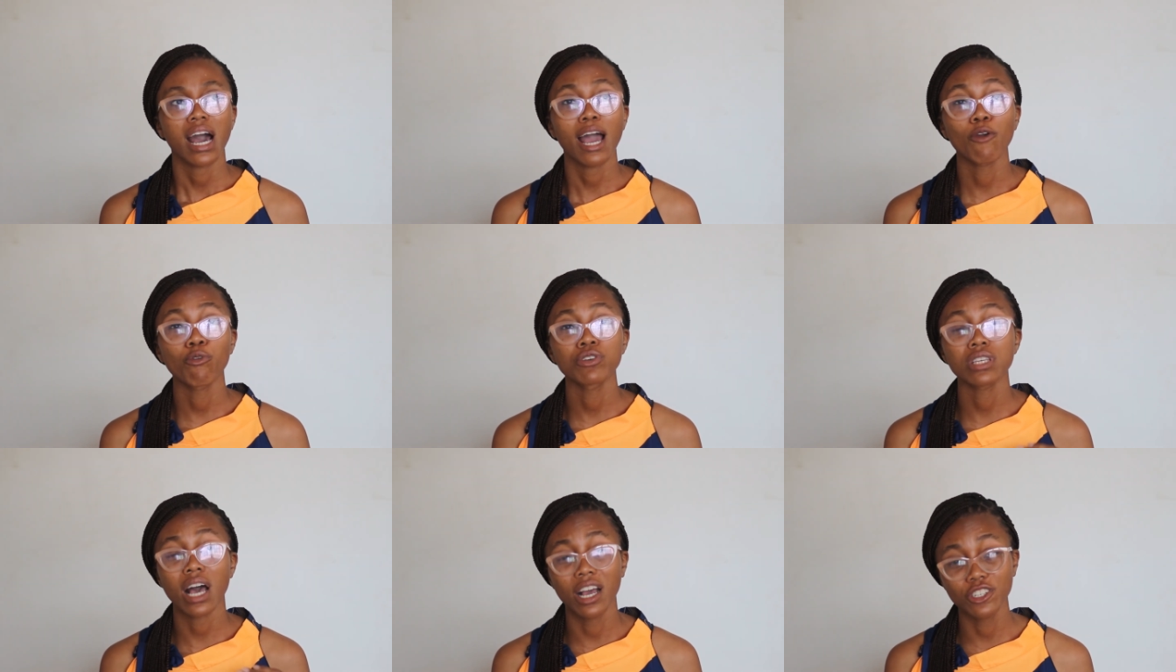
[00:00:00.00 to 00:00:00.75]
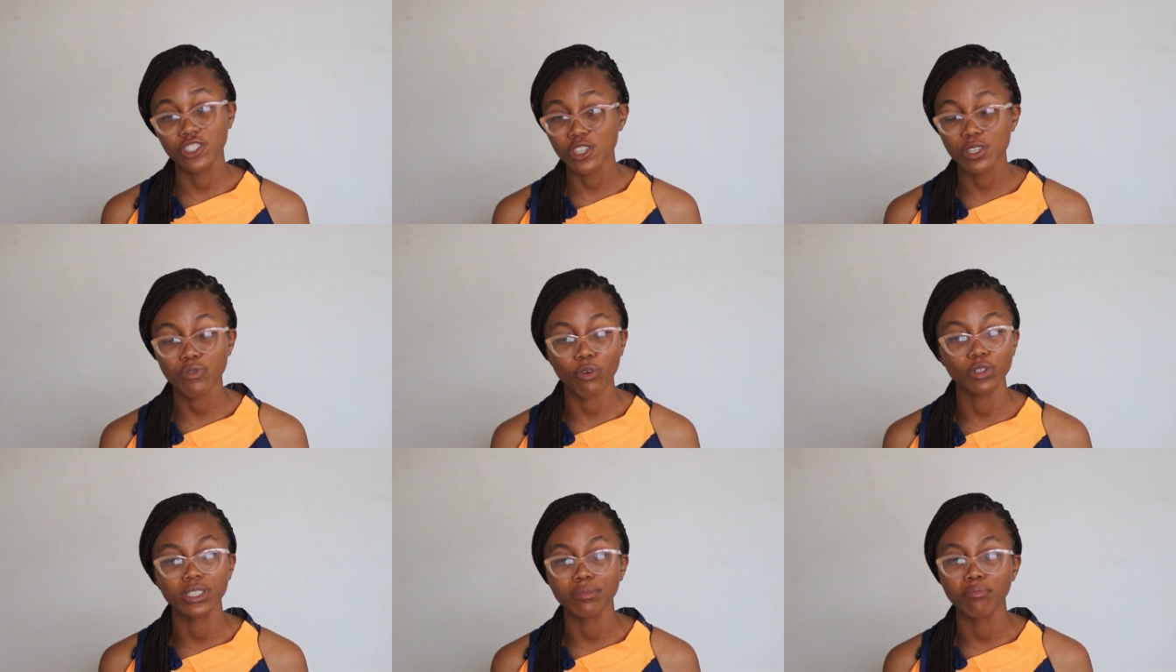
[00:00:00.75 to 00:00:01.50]
I was anxious
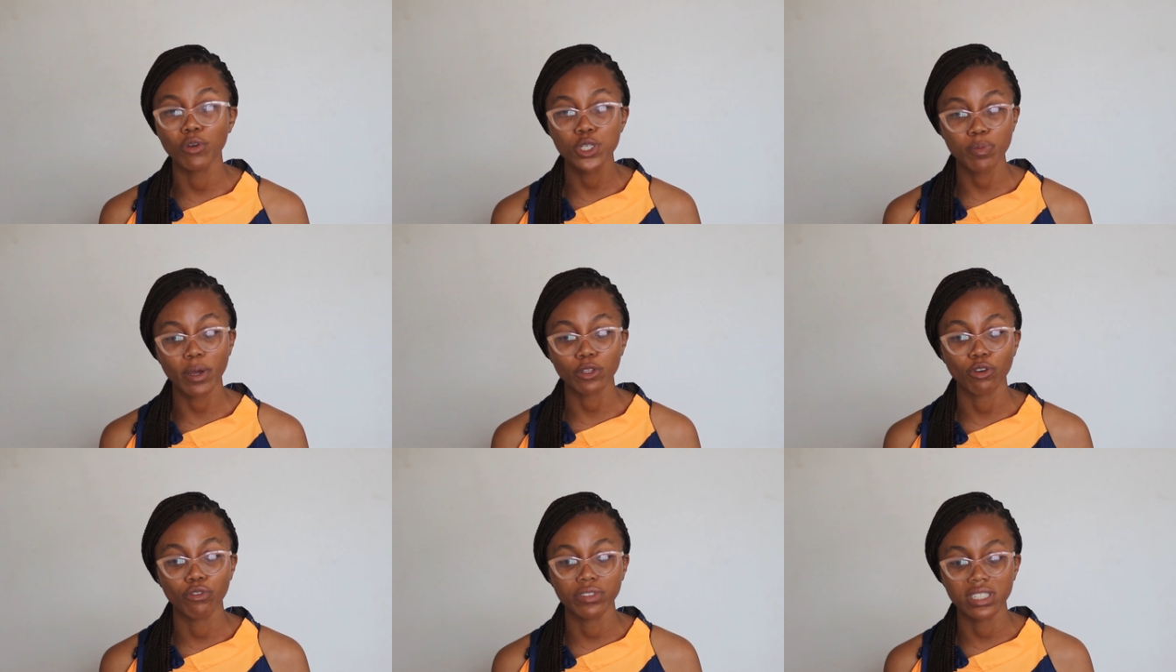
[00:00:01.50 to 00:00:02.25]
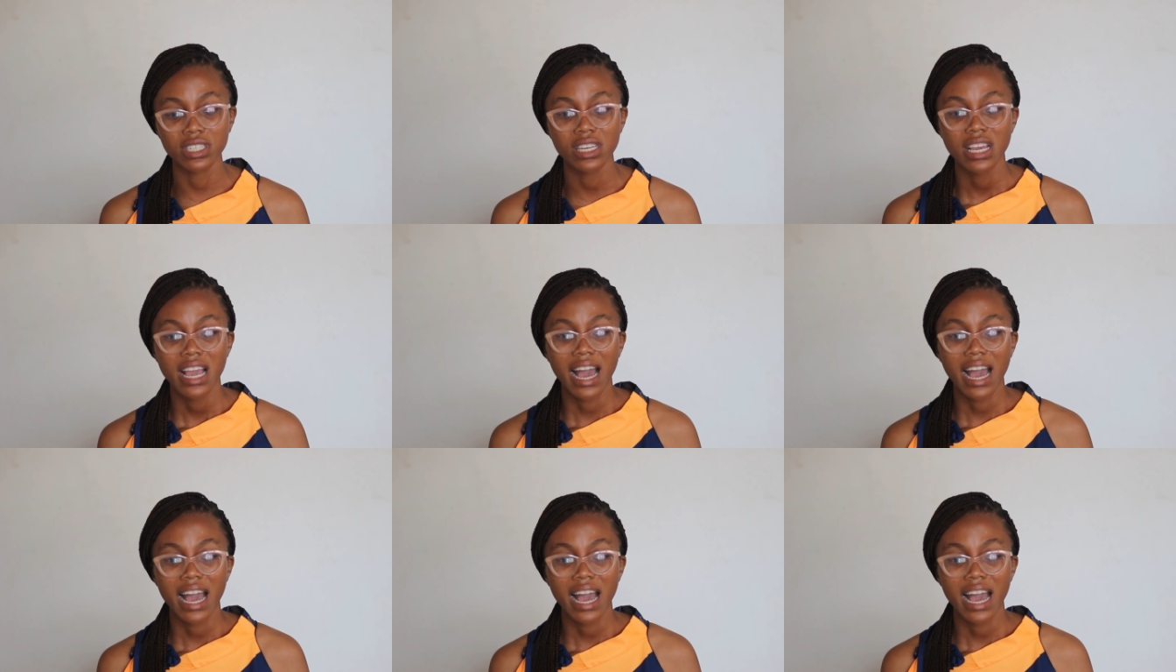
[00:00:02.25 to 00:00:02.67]
for the most part of it,